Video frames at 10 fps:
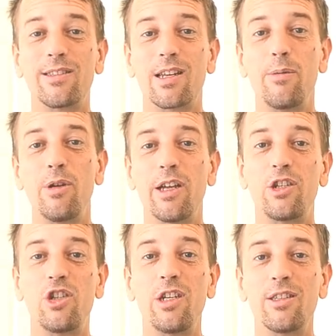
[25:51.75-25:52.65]
It's gonna be
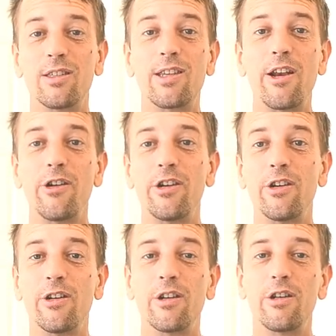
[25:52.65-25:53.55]
like Jesus
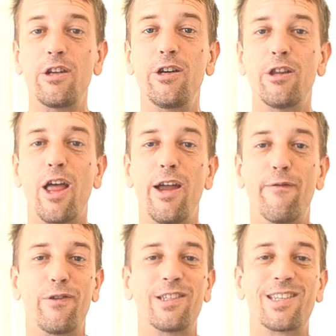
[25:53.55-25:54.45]
energy in your
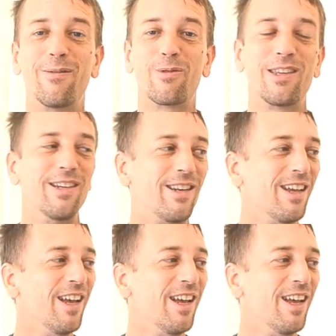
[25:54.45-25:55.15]
life or something.